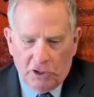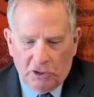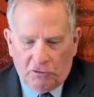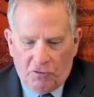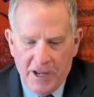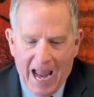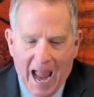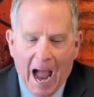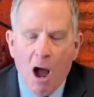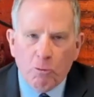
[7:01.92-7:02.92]
is the
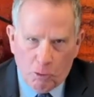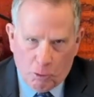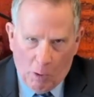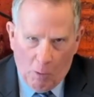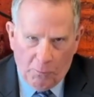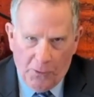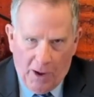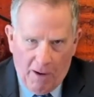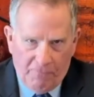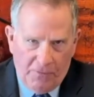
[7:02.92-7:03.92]
outgrowth
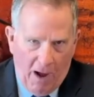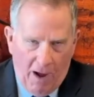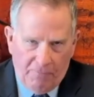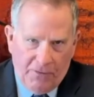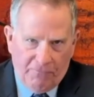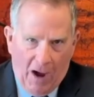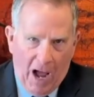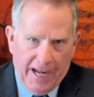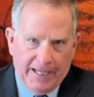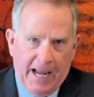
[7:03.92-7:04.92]
of the
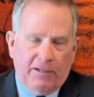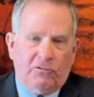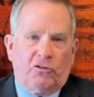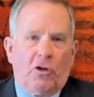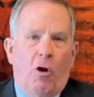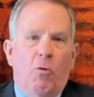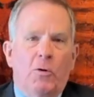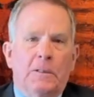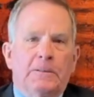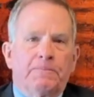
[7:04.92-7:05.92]
vine. And
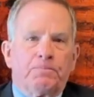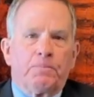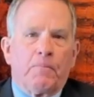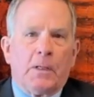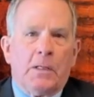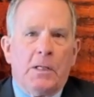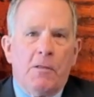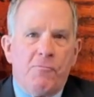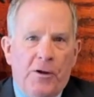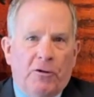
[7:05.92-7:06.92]
so
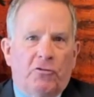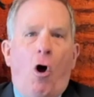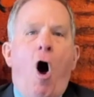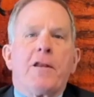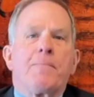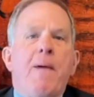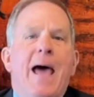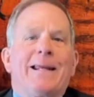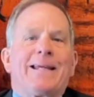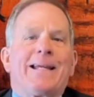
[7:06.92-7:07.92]
there's
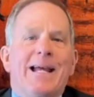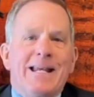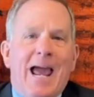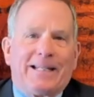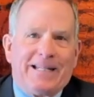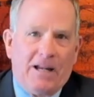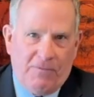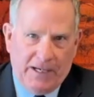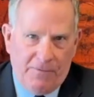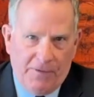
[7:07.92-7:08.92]
automatic
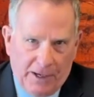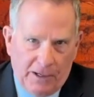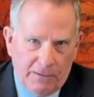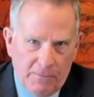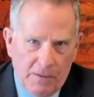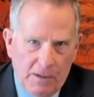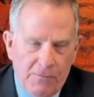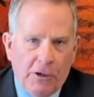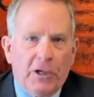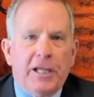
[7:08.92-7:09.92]
connectivity there.
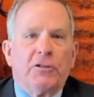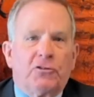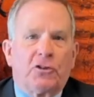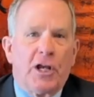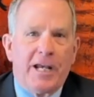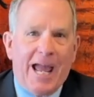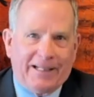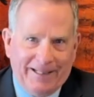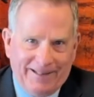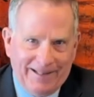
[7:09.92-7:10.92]
There is
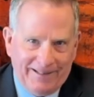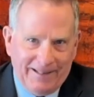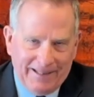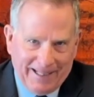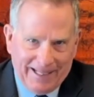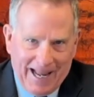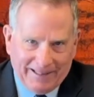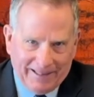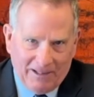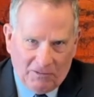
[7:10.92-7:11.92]

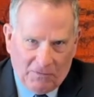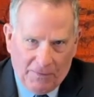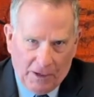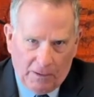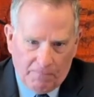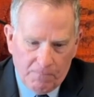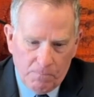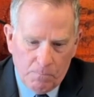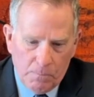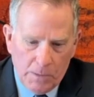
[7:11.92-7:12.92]
connectedness there.
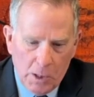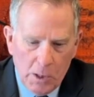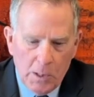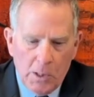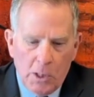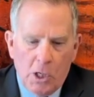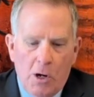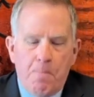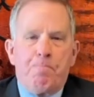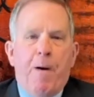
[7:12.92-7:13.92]

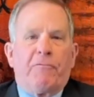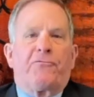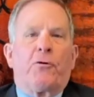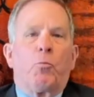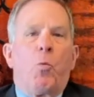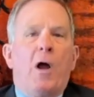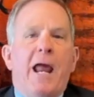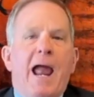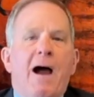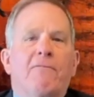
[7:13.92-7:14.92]
But for
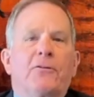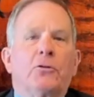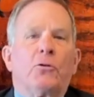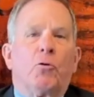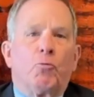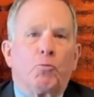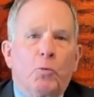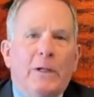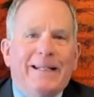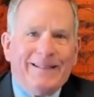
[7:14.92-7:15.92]
whatever
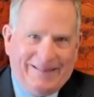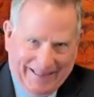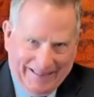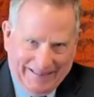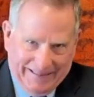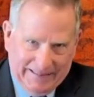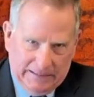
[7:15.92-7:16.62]
reason,